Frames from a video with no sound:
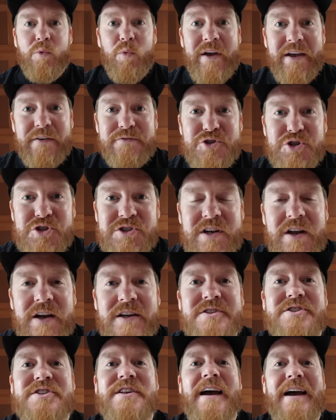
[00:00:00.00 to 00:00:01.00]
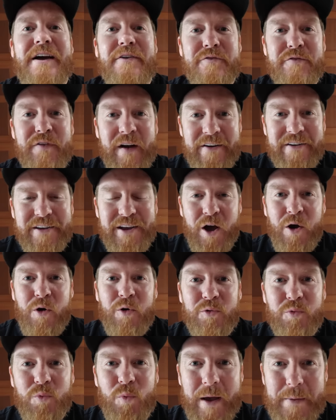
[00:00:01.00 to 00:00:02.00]
We have just launched our very
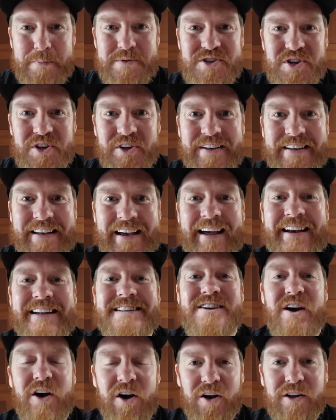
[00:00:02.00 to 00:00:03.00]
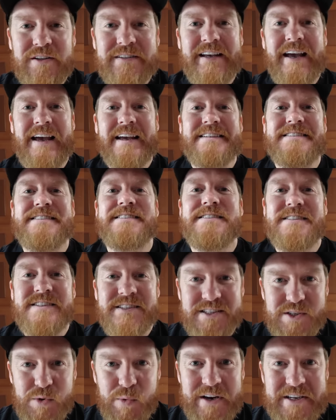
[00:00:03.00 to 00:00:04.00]
own website and it's all thanks to
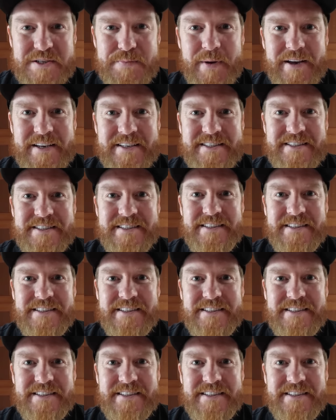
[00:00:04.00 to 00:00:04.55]
Squarespace.